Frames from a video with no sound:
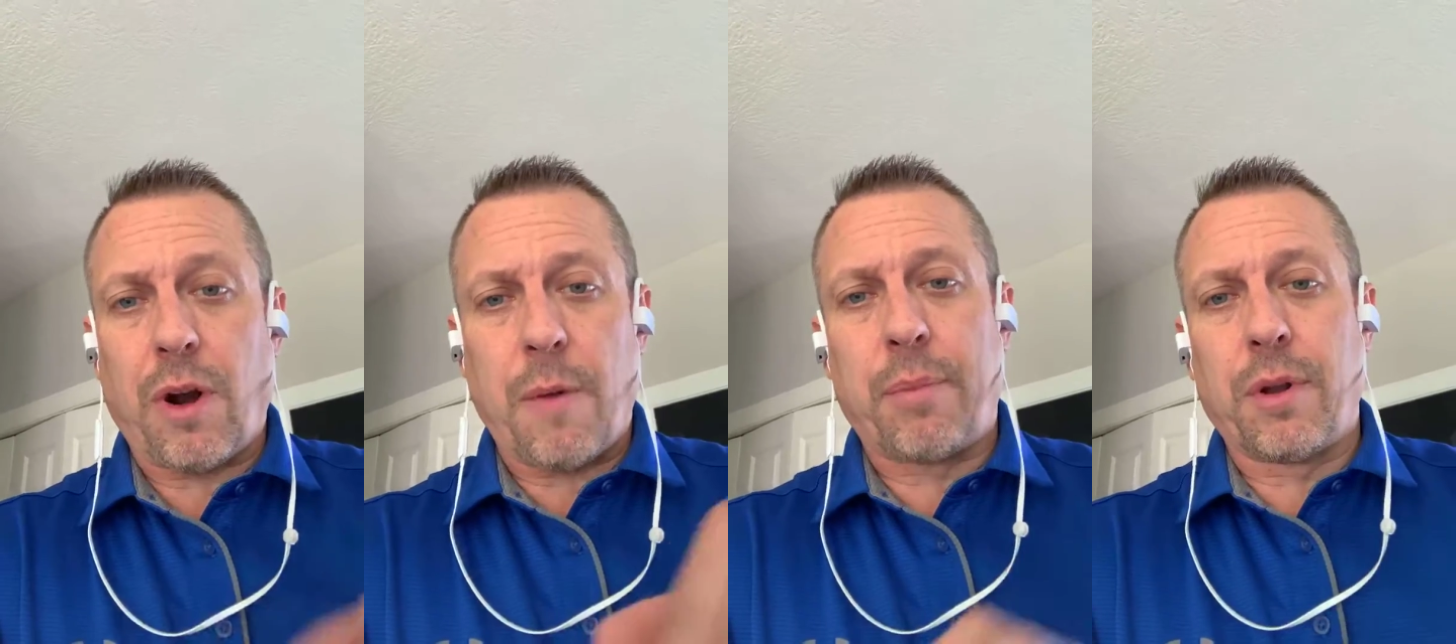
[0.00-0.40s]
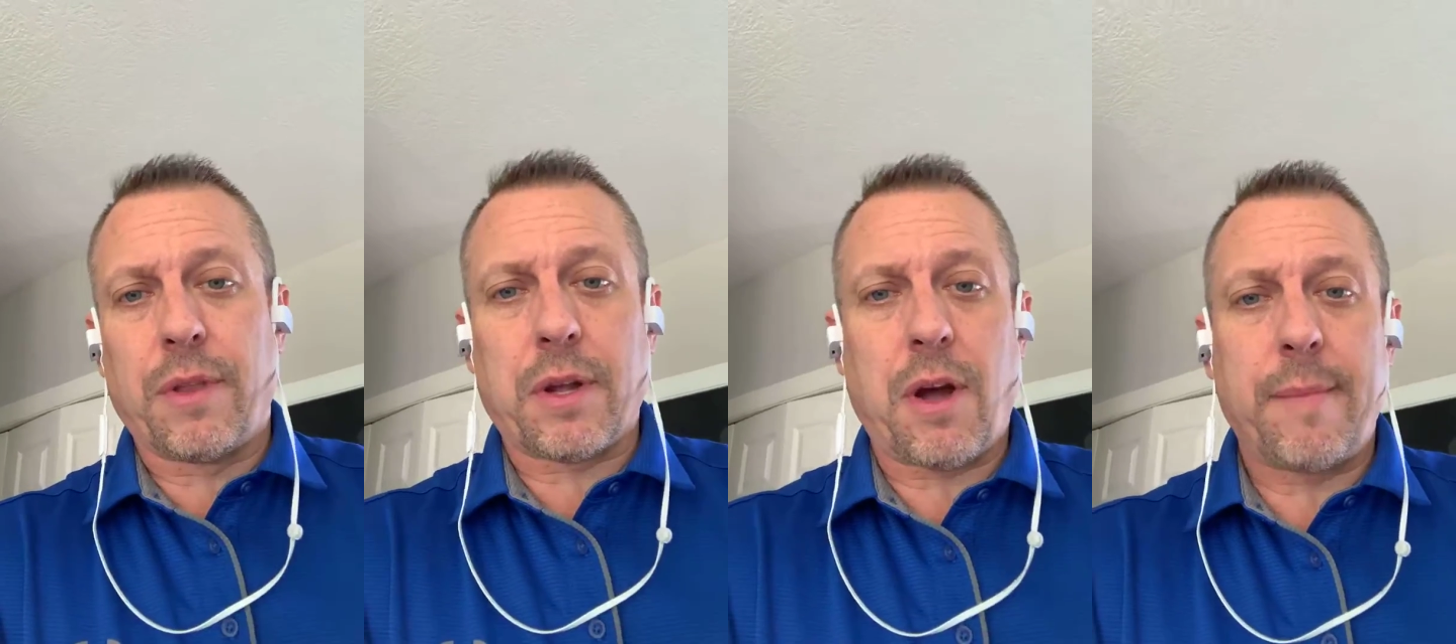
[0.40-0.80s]
I'll put it in the
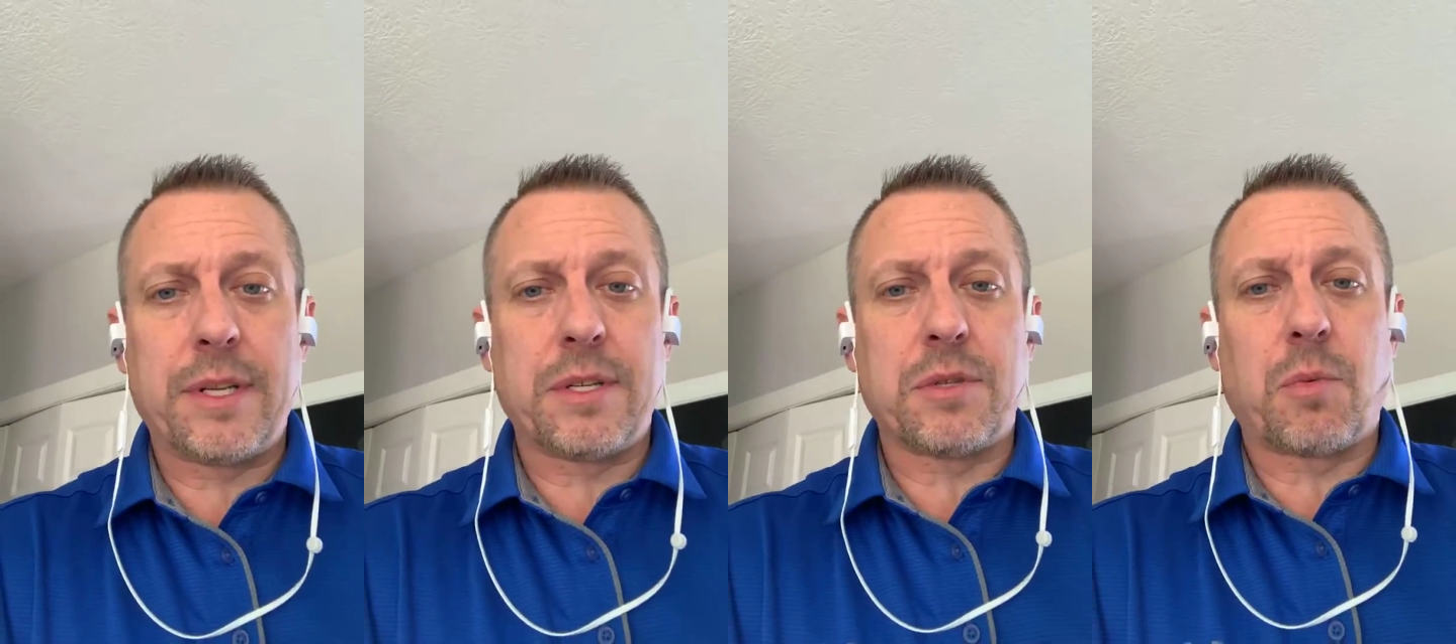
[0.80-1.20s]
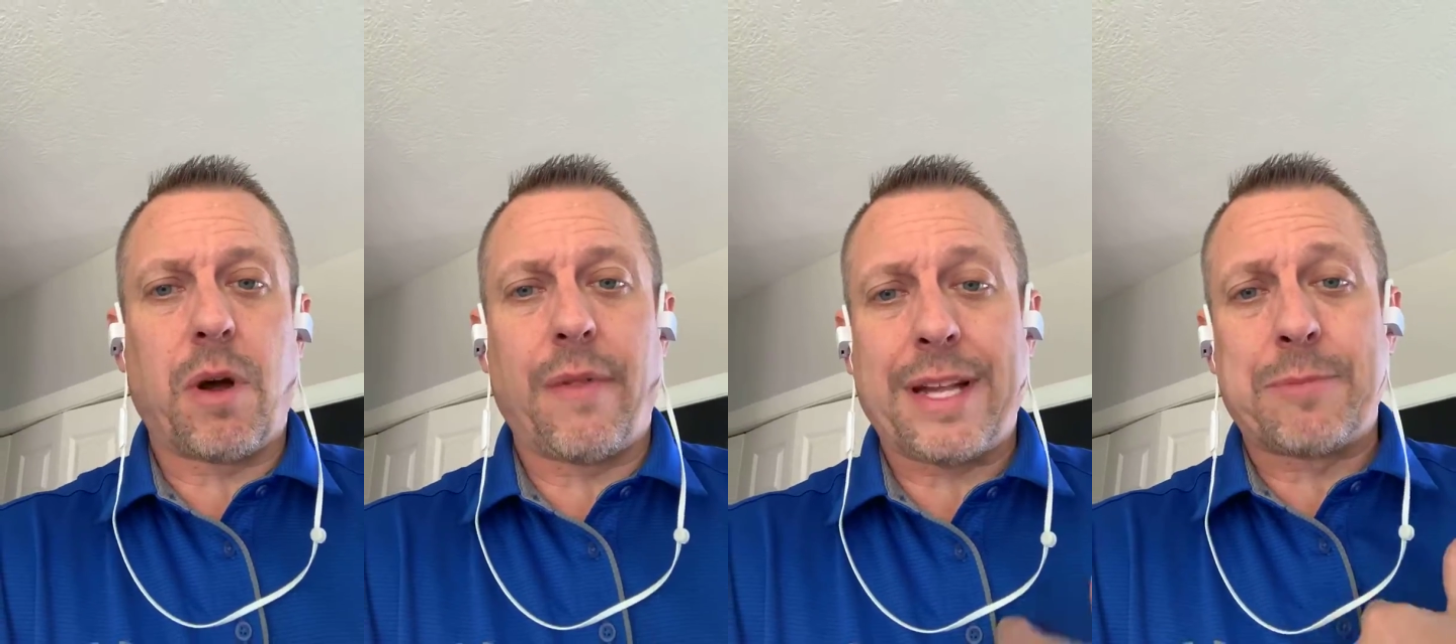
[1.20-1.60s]
comments as
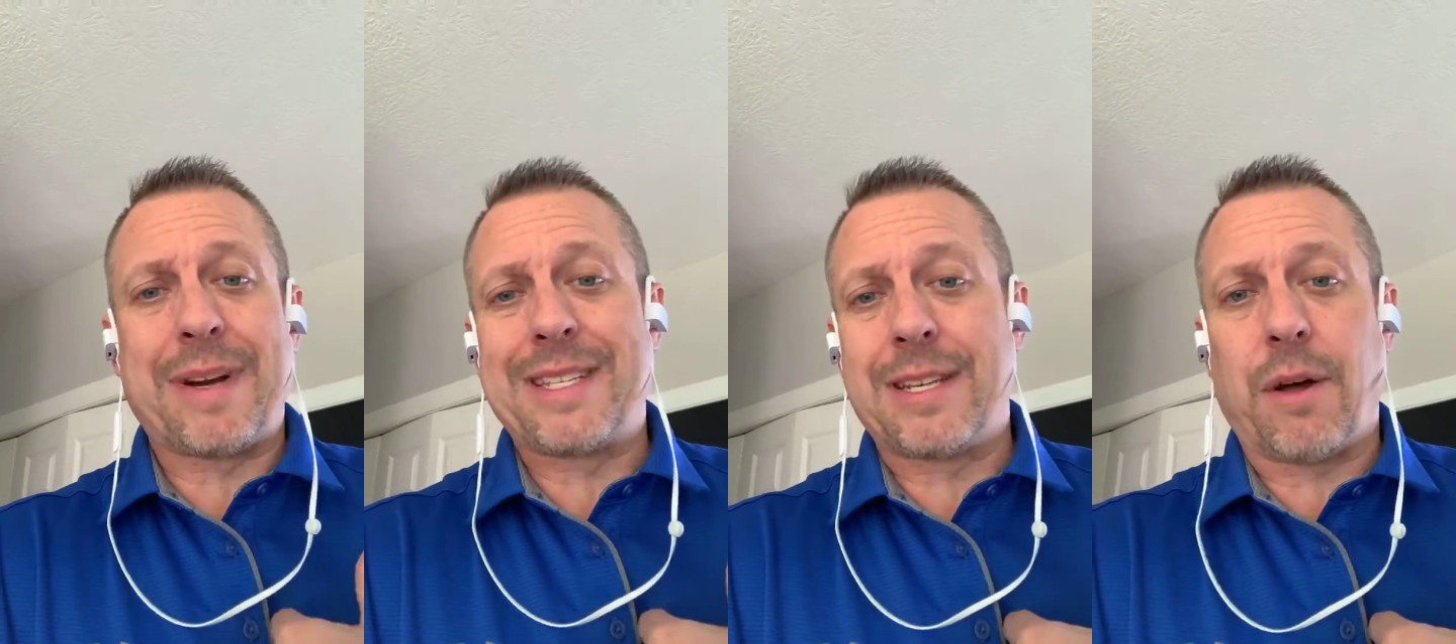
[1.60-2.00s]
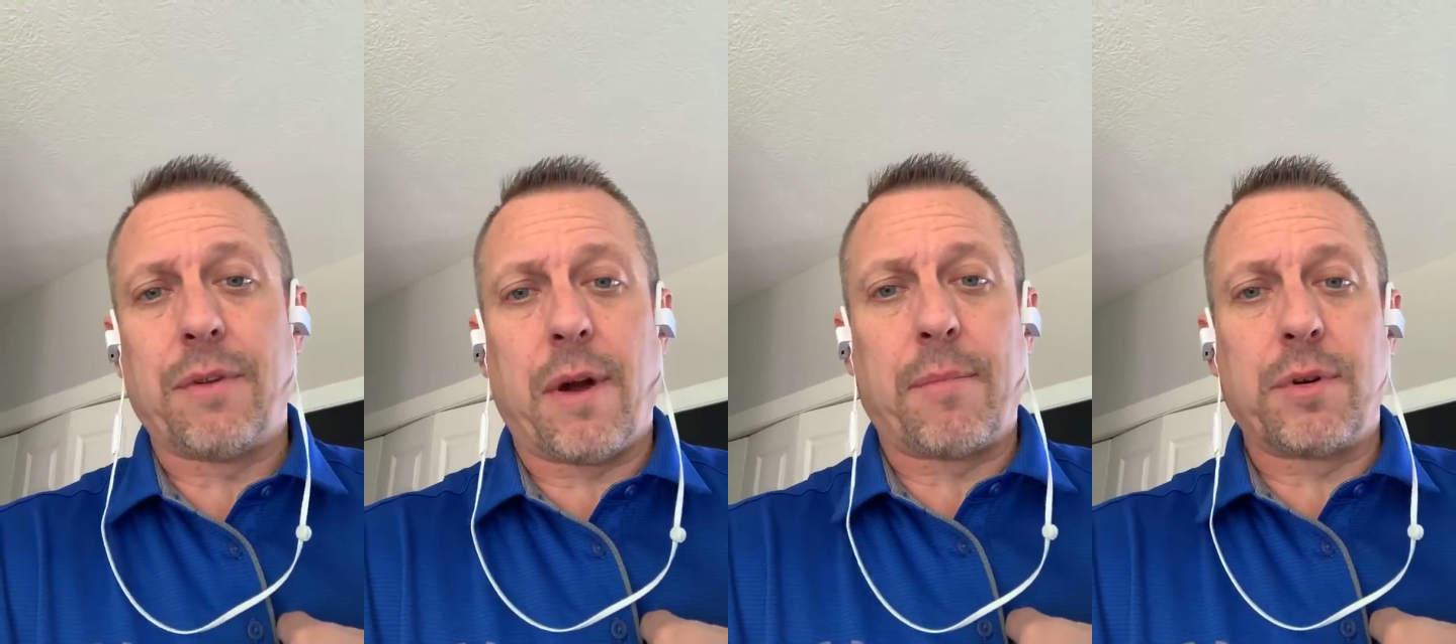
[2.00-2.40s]
well. That's my cell
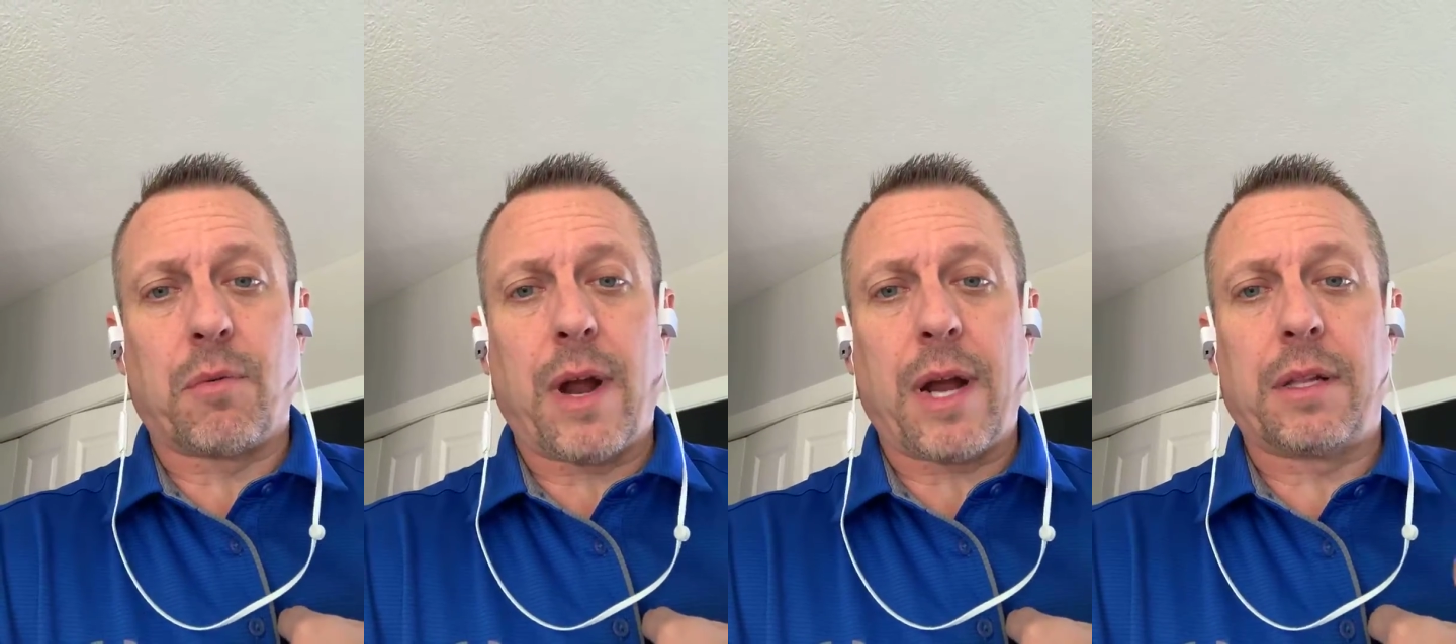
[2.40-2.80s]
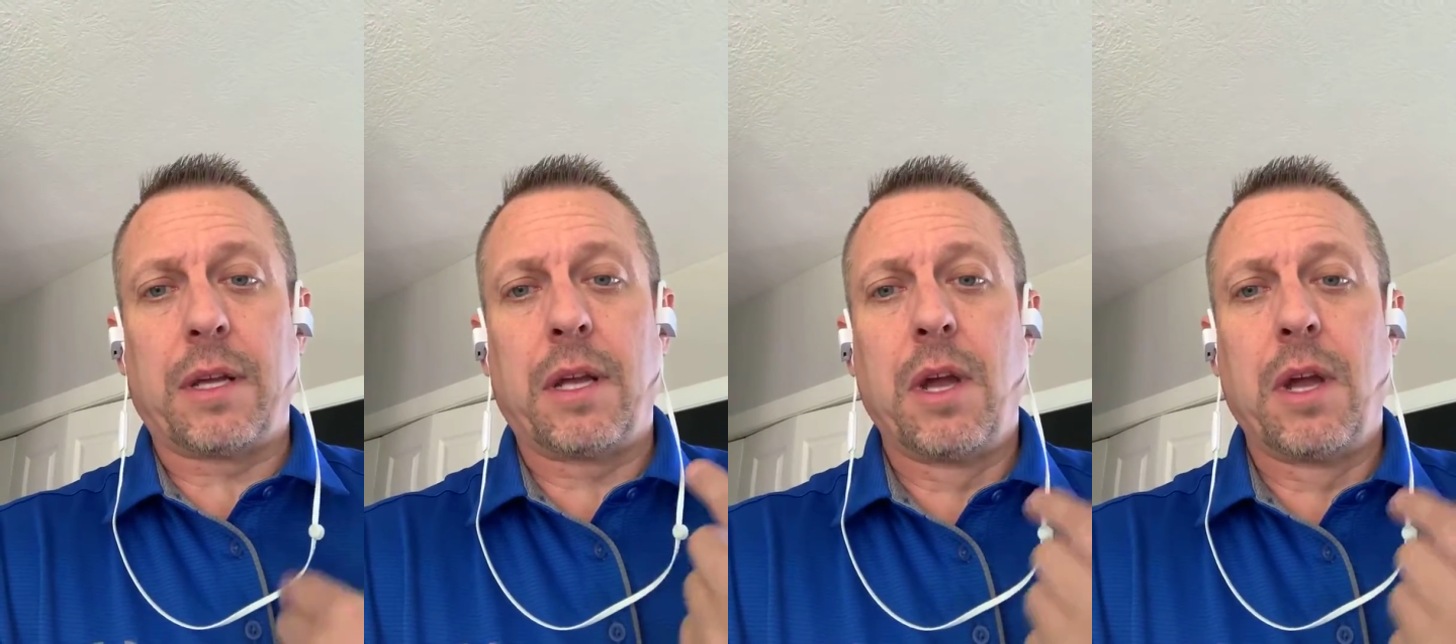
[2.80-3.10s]
number directly,